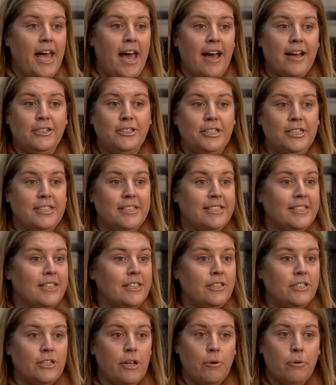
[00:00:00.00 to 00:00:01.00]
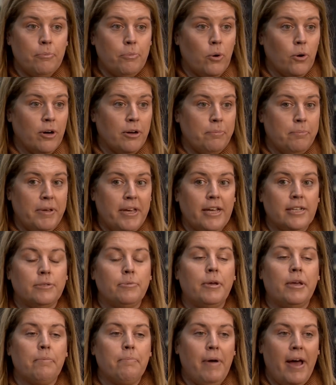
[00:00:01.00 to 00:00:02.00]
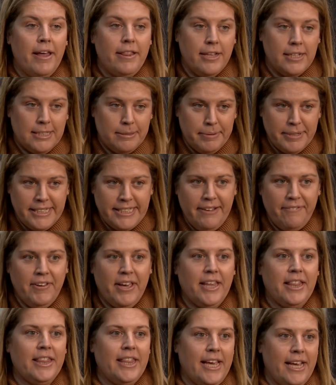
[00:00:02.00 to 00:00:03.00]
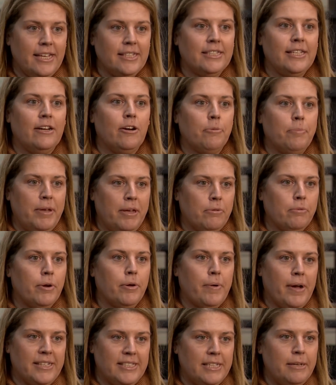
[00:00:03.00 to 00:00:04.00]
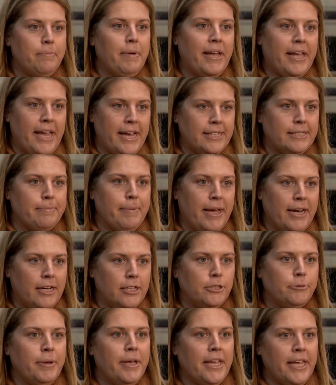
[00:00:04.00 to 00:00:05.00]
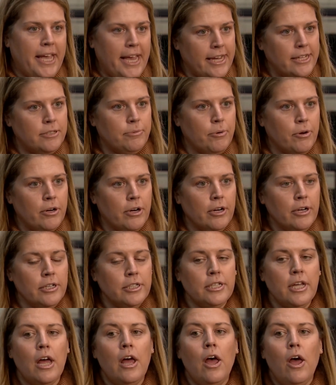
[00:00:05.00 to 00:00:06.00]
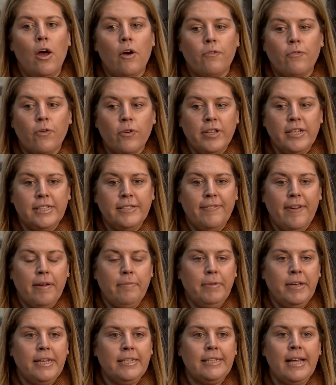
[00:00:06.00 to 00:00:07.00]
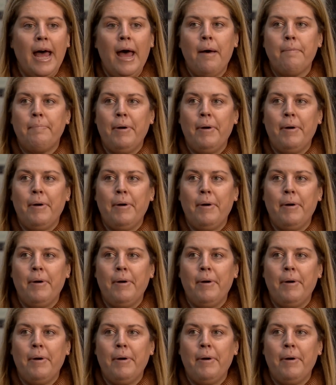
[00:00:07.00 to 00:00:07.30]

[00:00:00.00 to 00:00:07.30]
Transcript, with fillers: Cash is so important because we can buy the specific things that are being requested by case management and caseworkers for these families,